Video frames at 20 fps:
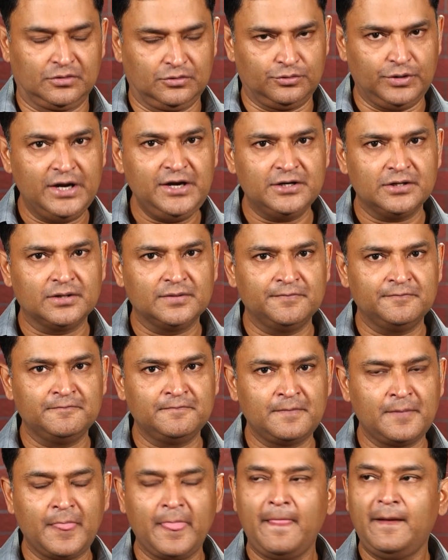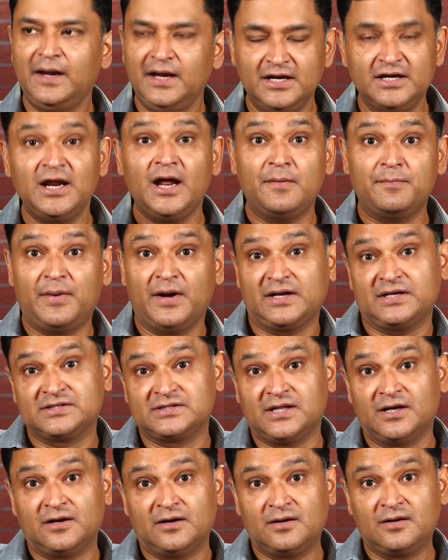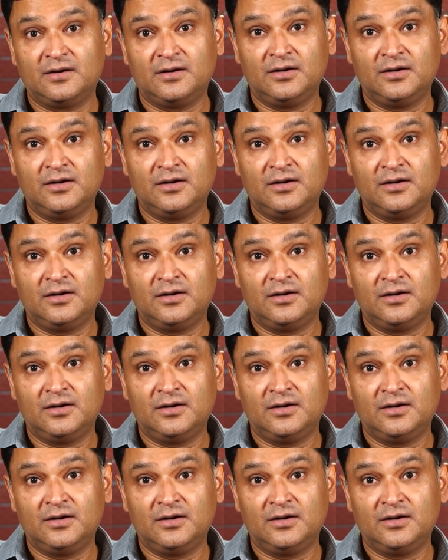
right? India and Pakistan,